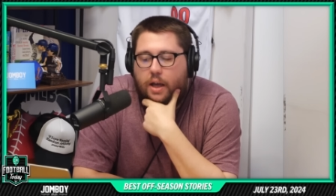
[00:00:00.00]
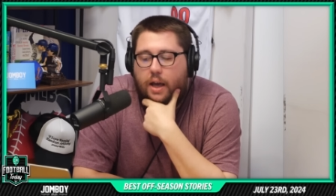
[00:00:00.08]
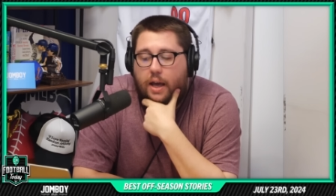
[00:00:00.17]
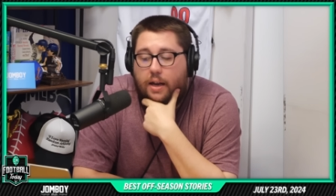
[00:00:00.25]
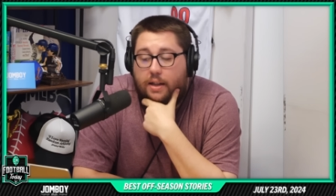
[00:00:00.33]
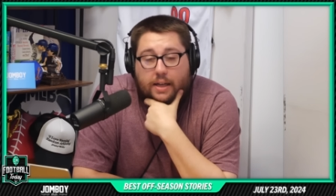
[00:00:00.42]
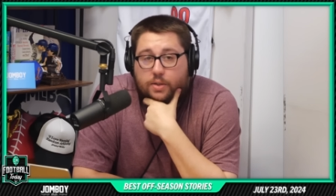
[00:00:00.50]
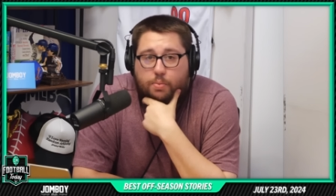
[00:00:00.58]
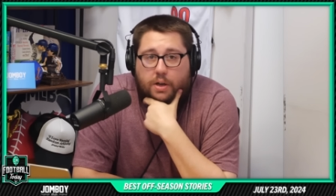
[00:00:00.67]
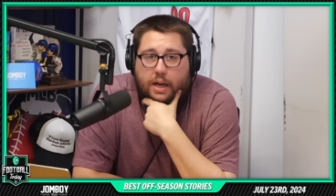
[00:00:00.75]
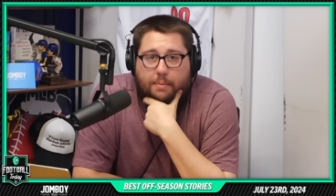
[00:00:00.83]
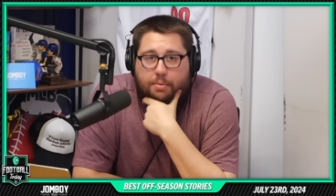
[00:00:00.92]
And that's
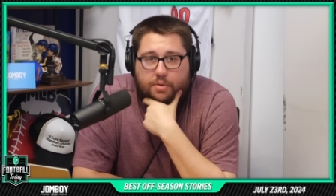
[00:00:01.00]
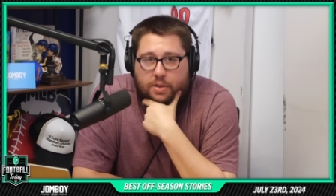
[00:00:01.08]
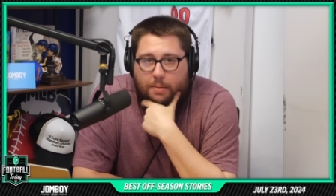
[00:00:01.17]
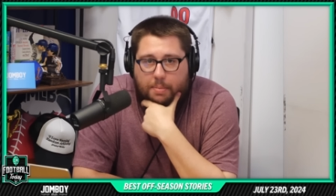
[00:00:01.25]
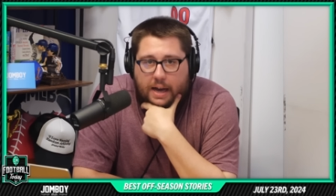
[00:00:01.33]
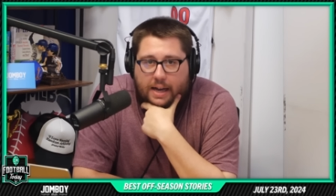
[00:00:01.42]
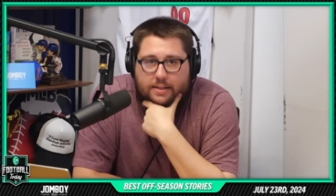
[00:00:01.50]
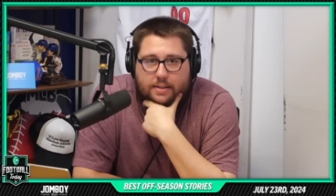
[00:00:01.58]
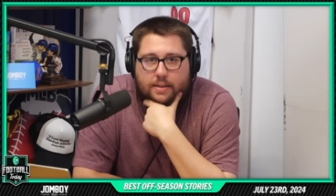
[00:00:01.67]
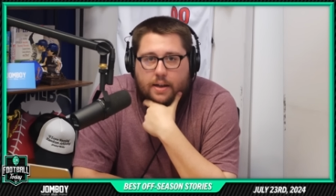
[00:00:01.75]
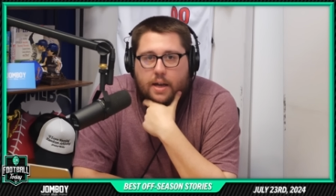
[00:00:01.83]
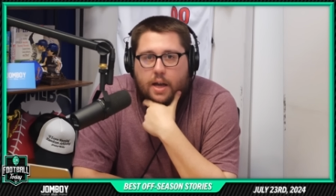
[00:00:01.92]
what happened to the
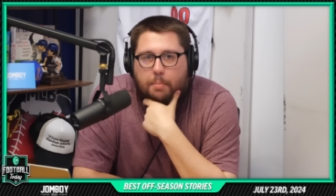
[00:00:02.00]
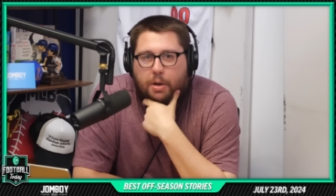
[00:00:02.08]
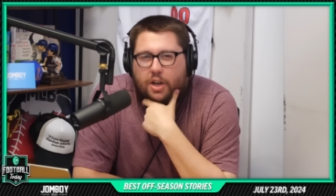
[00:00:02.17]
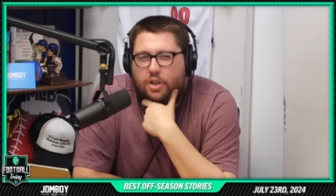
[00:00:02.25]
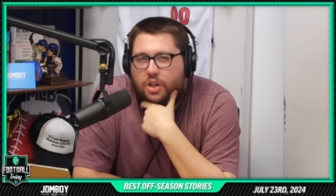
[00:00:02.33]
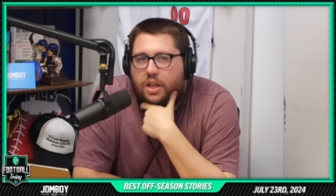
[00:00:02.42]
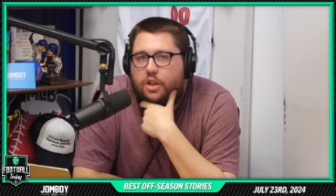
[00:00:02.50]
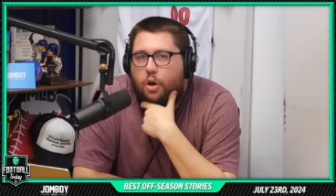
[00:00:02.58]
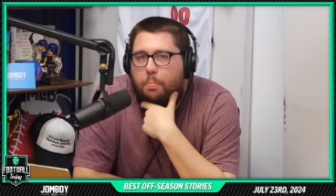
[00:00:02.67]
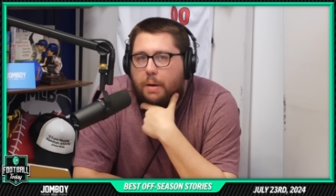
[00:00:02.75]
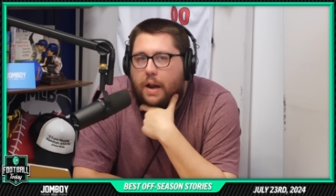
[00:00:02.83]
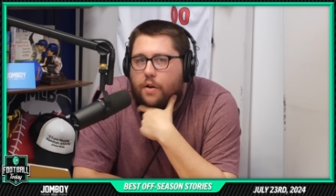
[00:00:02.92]
Pats. But here's the thing
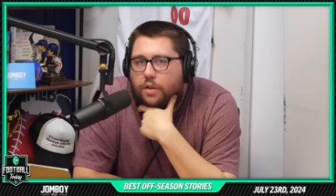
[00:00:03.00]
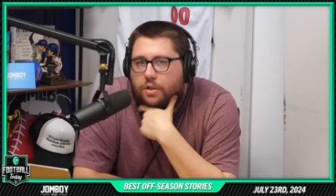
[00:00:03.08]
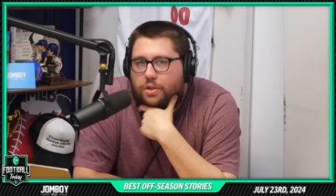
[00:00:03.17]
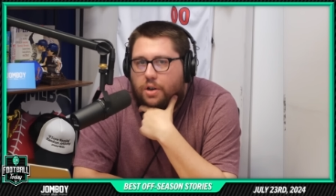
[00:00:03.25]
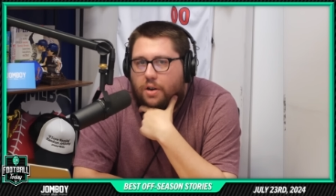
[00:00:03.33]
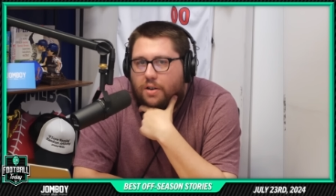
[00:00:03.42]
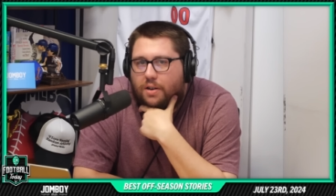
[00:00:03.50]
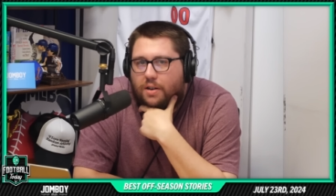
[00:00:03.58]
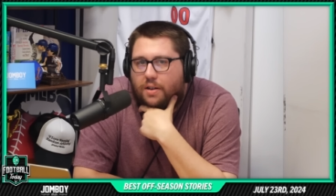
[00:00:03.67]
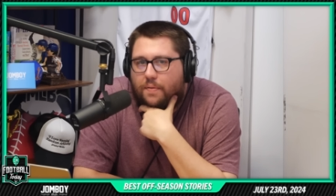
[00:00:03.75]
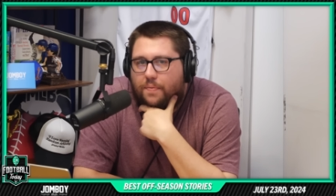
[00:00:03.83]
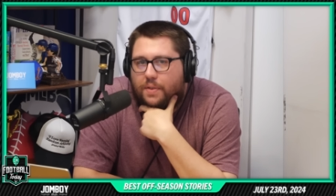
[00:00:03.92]
they're better this year.
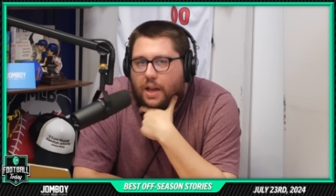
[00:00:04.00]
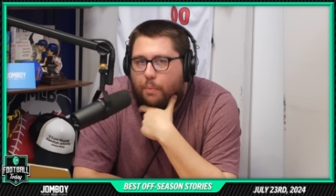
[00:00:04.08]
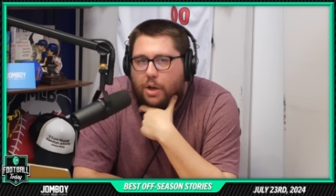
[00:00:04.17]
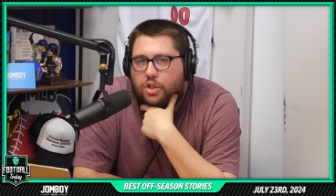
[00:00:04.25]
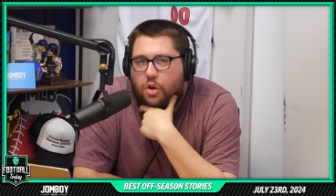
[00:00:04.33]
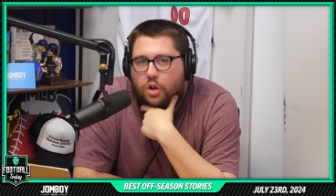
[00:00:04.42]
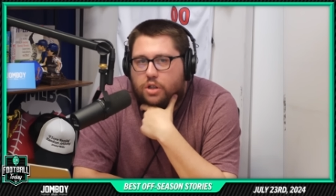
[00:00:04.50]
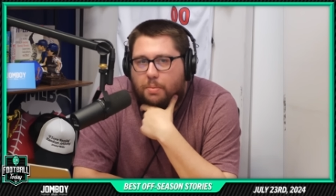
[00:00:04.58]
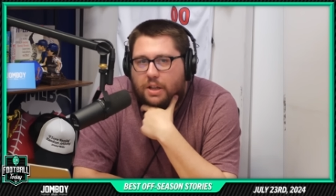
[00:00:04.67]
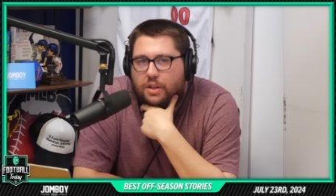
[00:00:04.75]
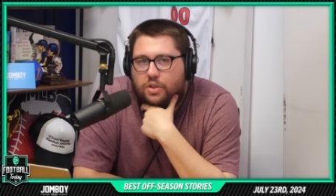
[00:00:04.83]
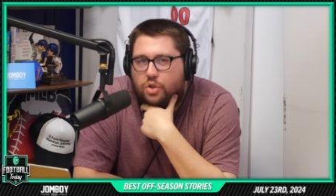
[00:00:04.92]
And we talked
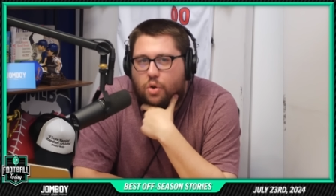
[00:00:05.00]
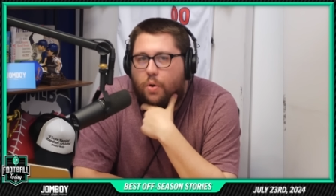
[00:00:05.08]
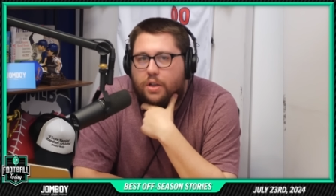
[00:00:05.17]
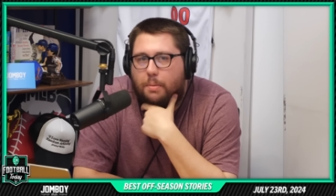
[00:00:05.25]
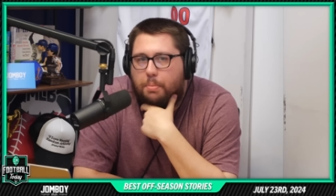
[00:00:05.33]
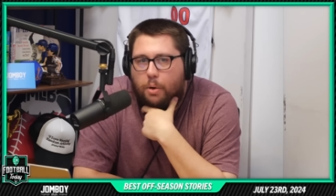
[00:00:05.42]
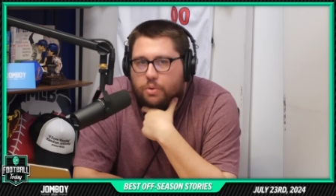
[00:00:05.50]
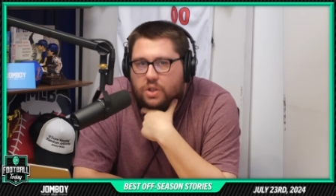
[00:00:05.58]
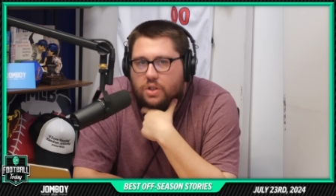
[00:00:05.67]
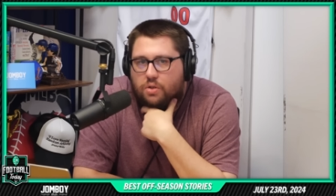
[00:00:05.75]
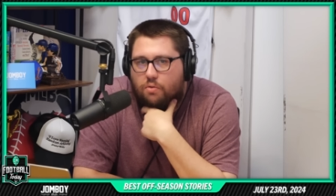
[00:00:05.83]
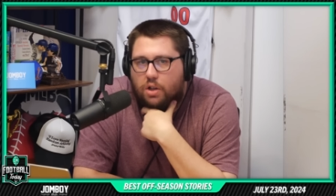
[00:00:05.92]
about this during the
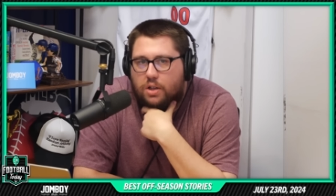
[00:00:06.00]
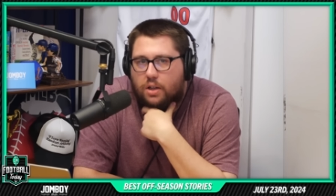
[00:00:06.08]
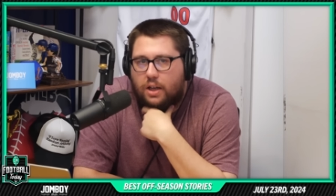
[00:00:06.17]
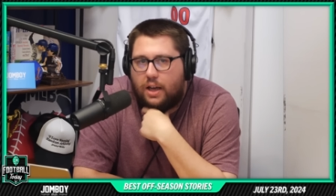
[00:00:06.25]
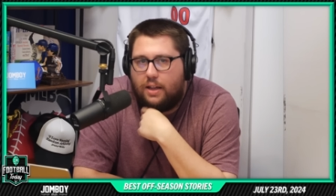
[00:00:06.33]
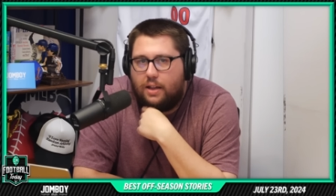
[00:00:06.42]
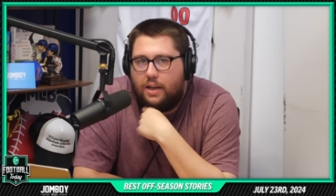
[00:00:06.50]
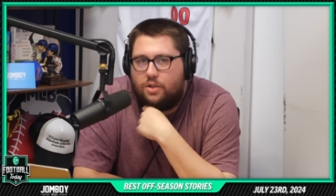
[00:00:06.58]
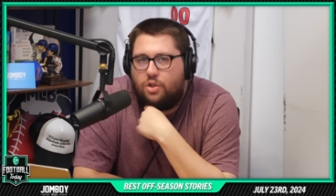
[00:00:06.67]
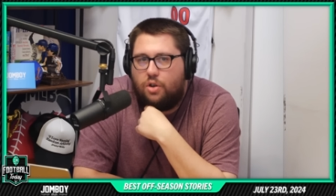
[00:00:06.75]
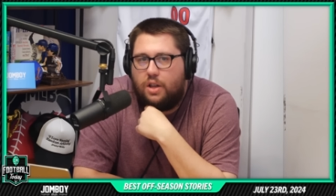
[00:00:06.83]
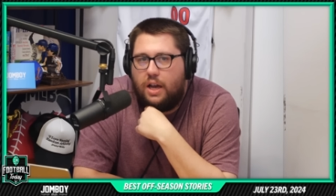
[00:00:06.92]
postseason run that they had
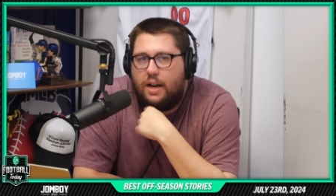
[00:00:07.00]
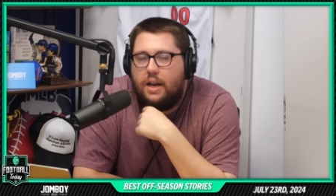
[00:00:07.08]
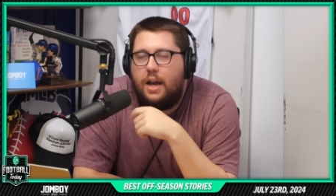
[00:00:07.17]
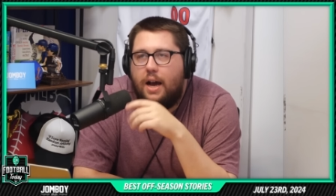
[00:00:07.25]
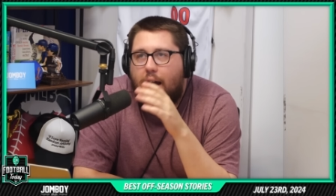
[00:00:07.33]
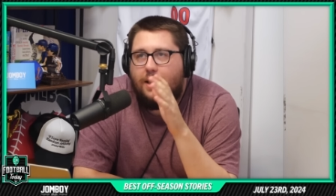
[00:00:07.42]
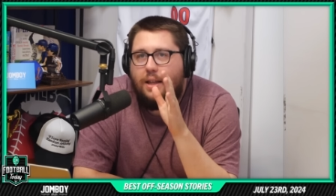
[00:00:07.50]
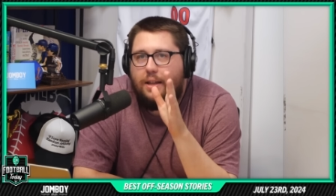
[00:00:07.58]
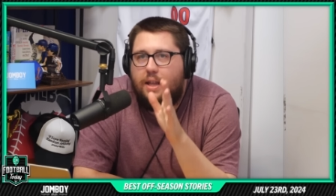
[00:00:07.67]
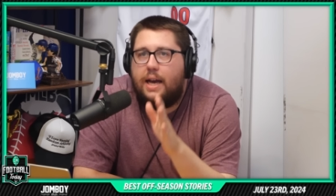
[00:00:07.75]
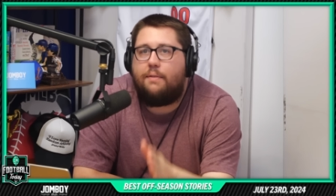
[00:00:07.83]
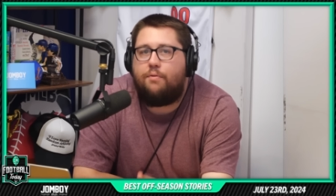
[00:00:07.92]
last year. That I
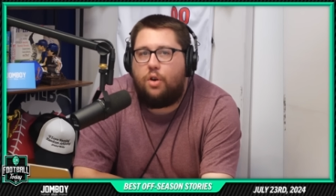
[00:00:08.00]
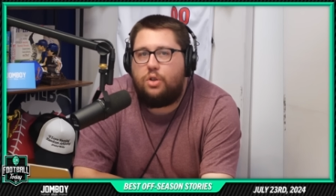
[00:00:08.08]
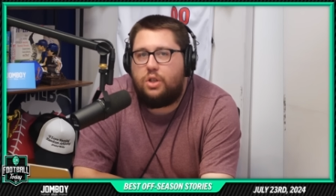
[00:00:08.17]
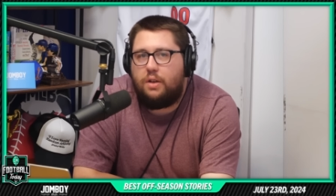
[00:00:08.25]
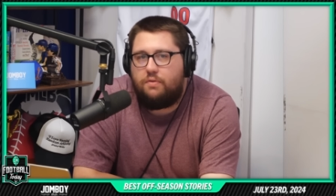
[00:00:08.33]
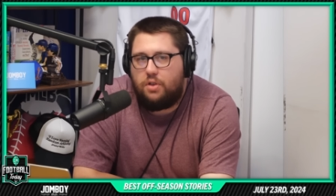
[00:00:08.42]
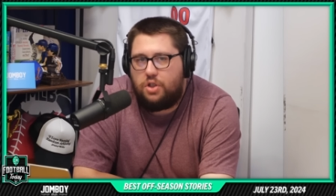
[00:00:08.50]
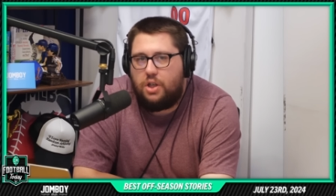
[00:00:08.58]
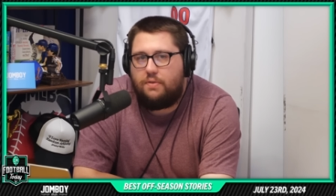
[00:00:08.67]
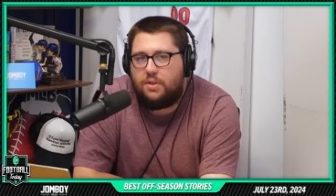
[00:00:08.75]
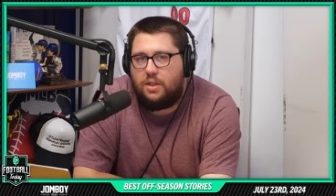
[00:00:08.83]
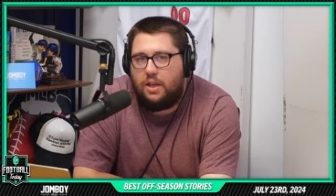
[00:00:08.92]
think that version of the
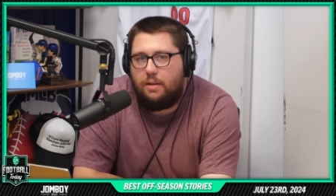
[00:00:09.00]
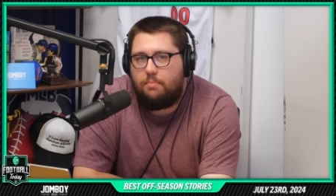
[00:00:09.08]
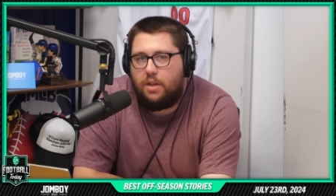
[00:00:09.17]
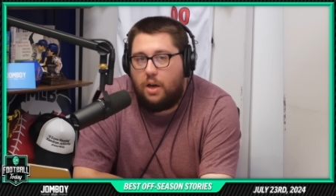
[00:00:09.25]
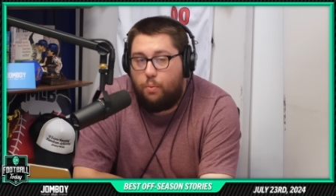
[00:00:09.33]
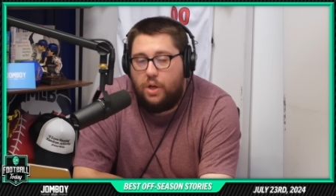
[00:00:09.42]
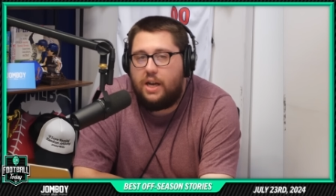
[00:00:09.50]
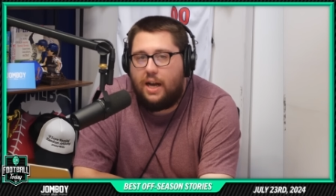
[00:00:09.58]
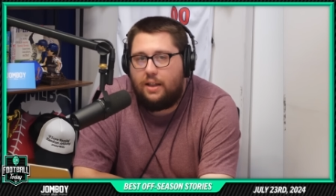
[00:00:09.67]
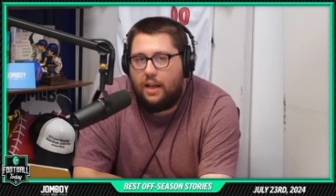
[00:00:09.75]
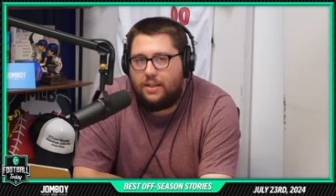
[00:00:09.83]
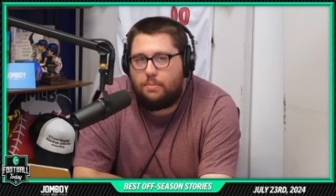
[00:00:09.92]
Chiefs team that we
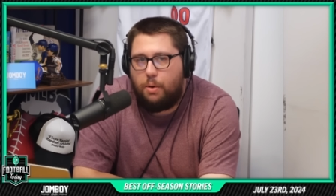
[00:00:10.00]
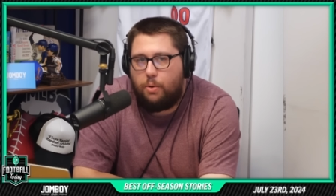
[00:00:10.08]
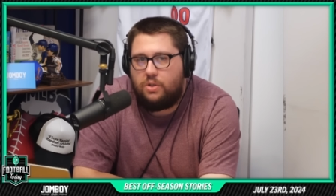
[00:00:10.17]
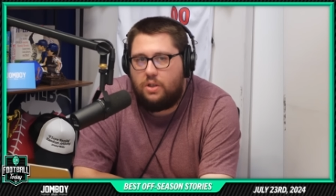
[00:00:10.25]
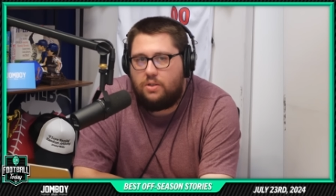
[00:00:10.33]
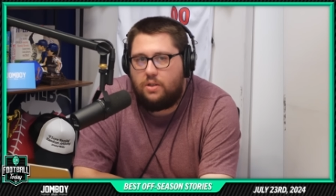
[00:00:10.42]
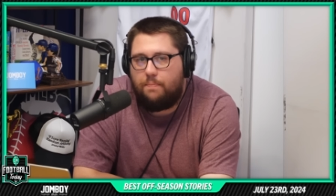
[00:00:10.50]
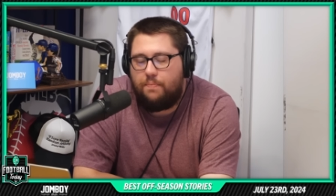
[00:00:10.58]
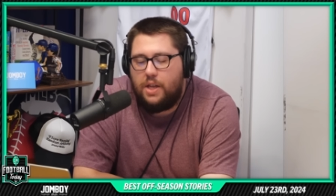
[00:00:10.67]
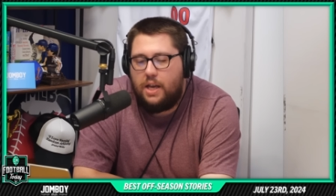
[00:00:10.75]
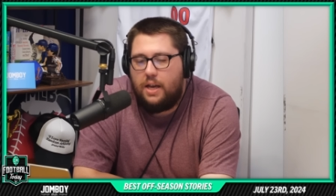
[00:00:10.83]
got last postseason,